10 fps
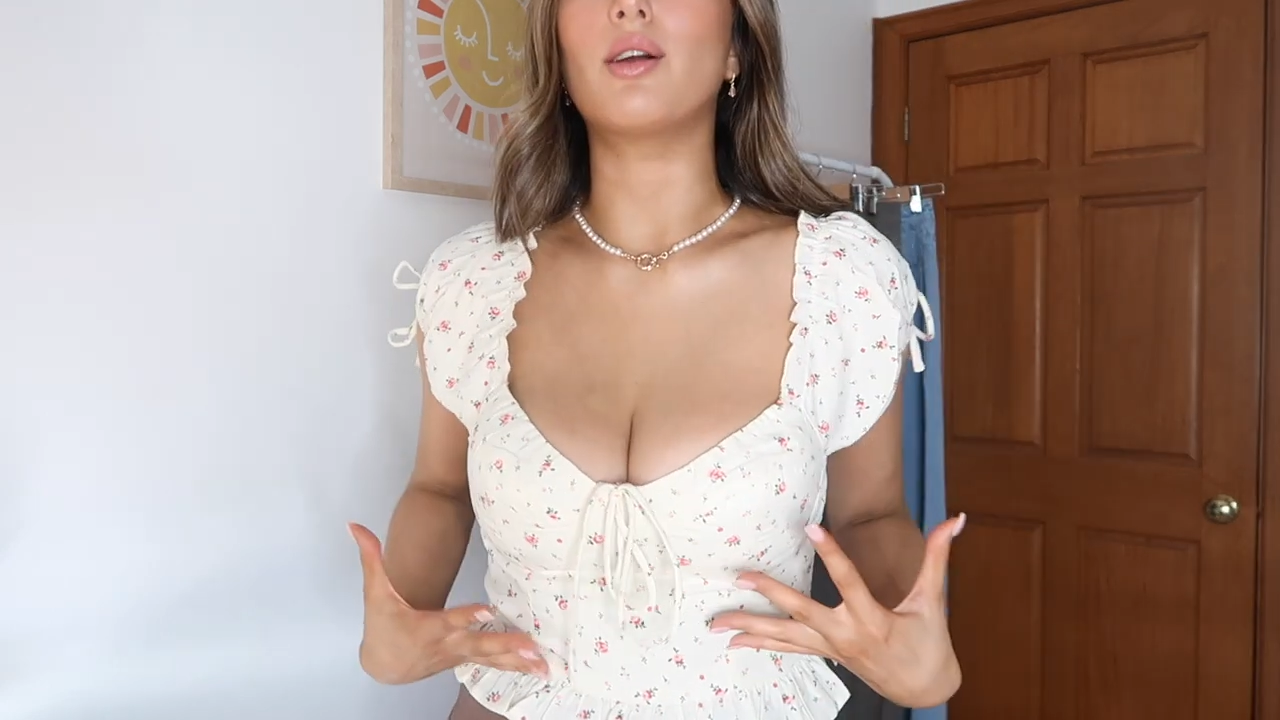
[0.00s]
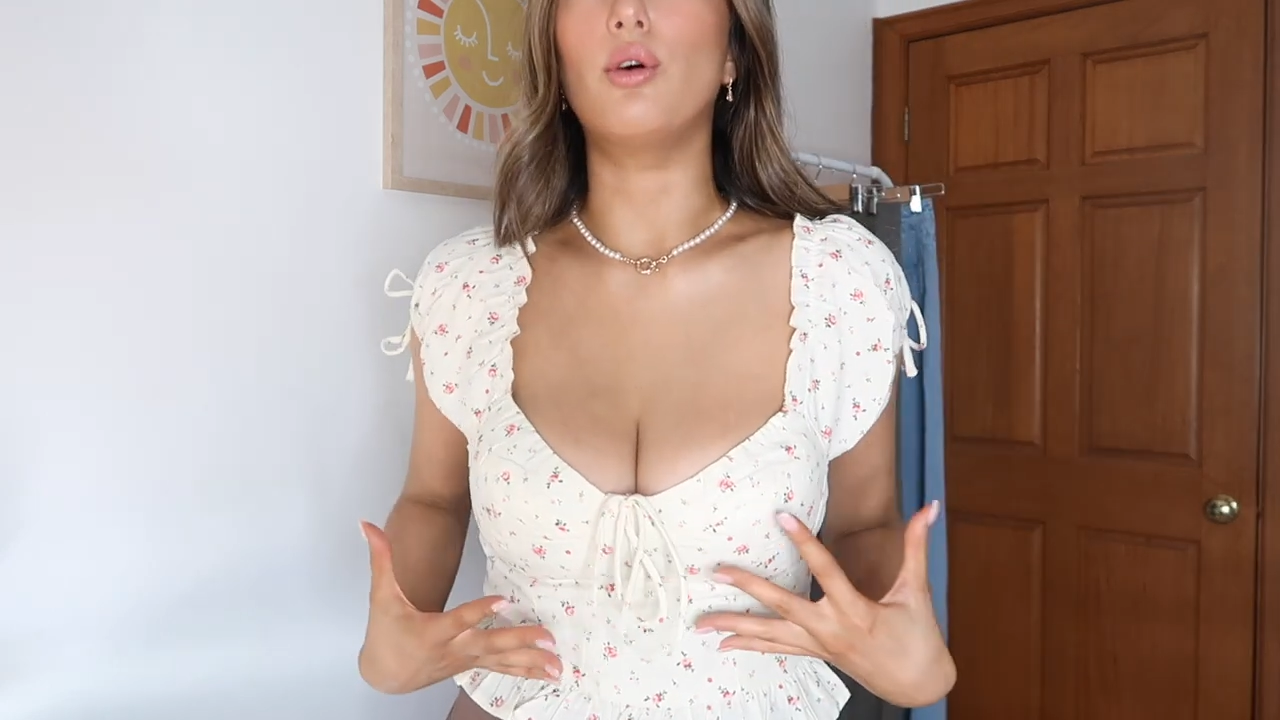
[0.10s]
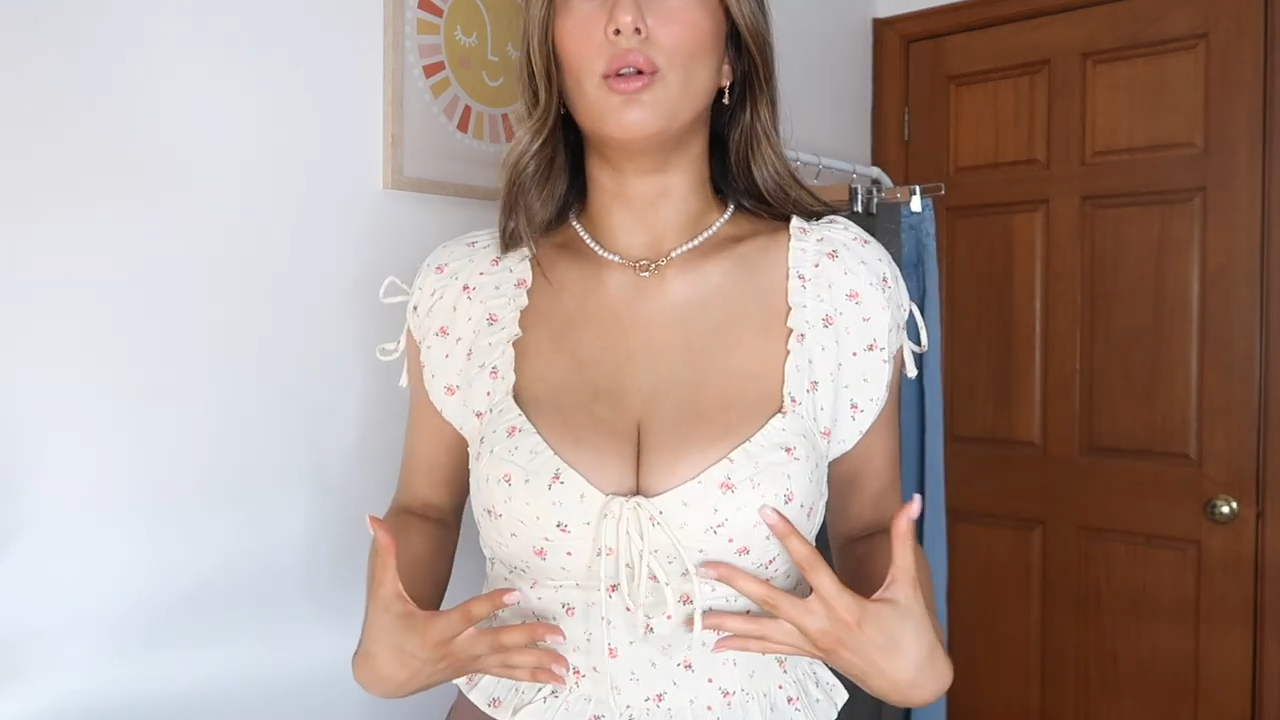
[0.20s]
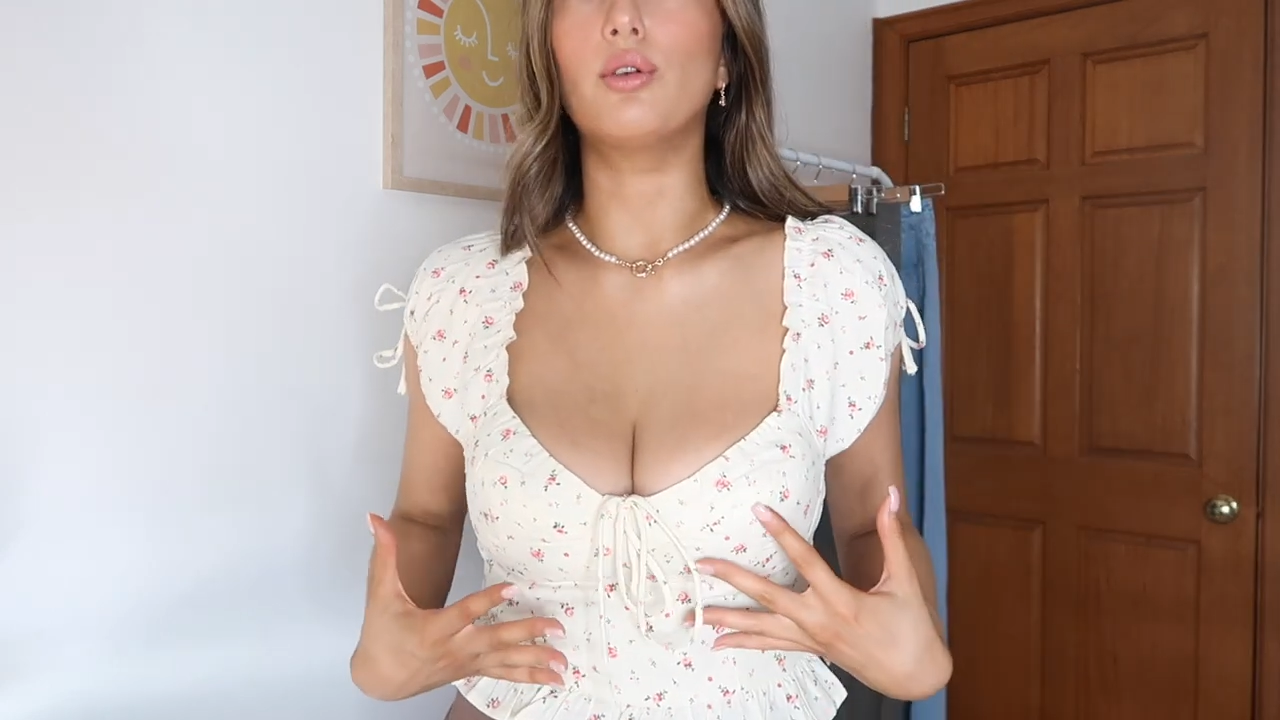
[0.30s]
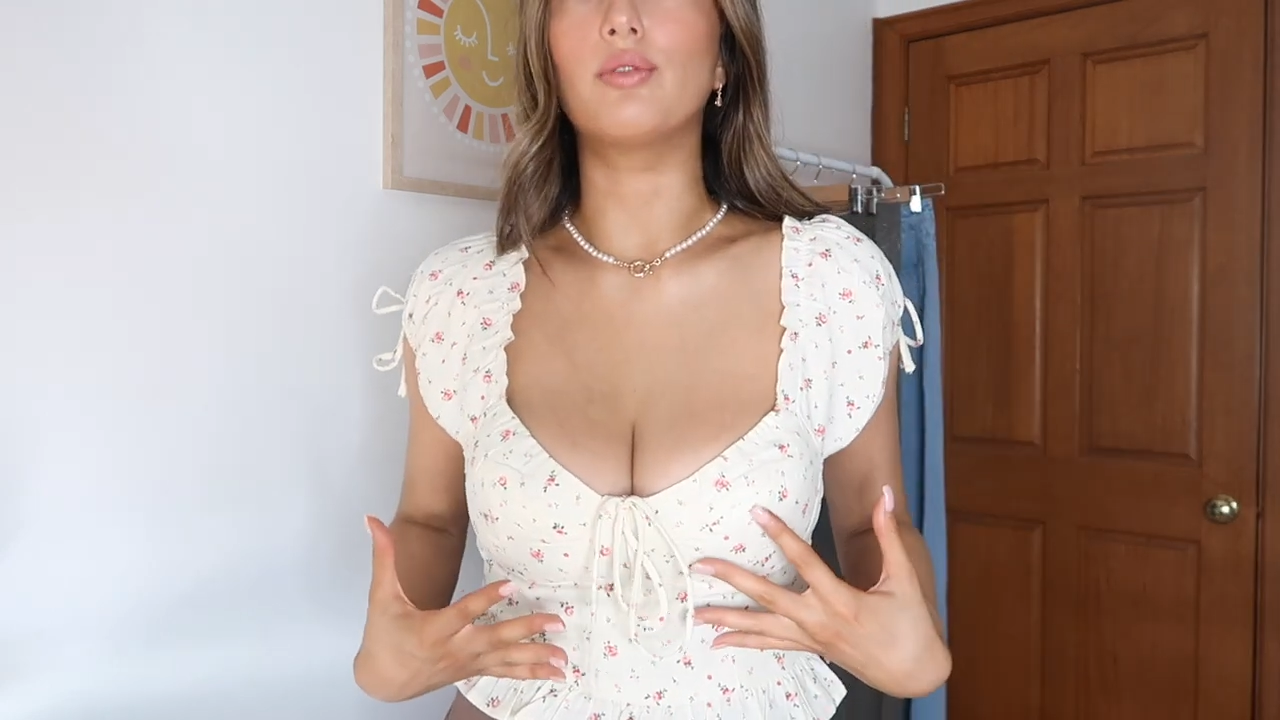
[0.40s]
like all